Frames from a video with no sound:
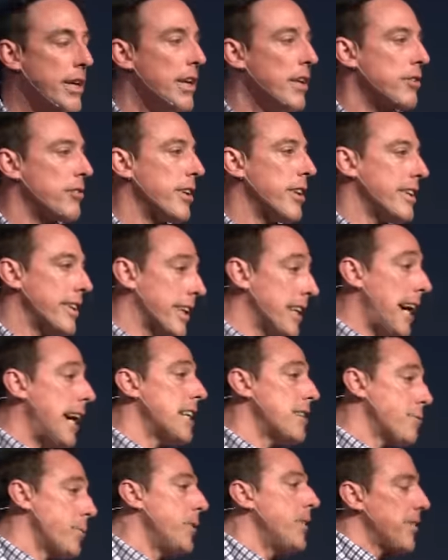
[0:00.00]
It's like the
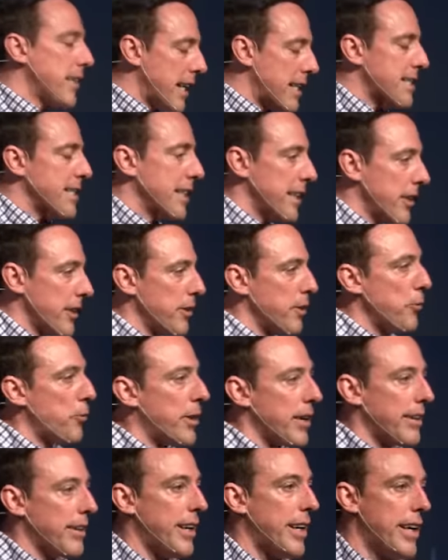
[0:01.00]
gospel, that's a hill you
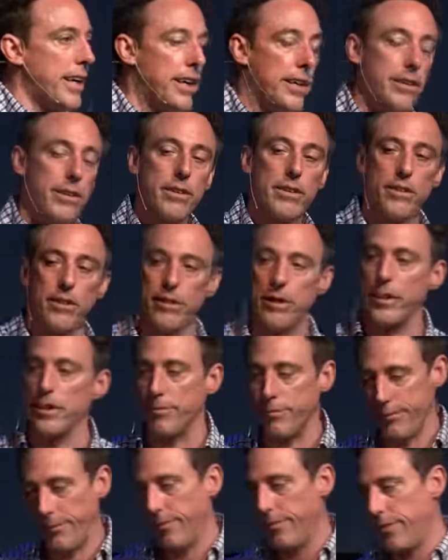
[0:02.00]
want to die on. All right?
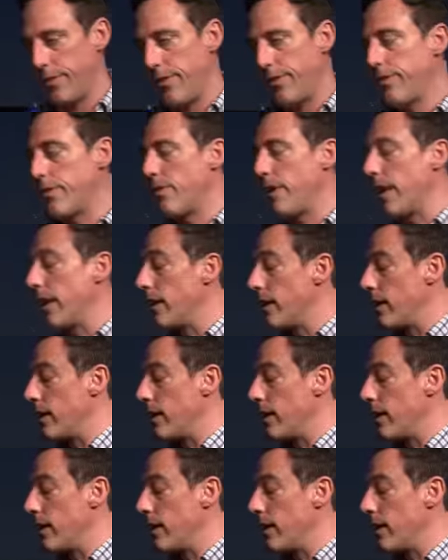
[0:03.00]
It's great.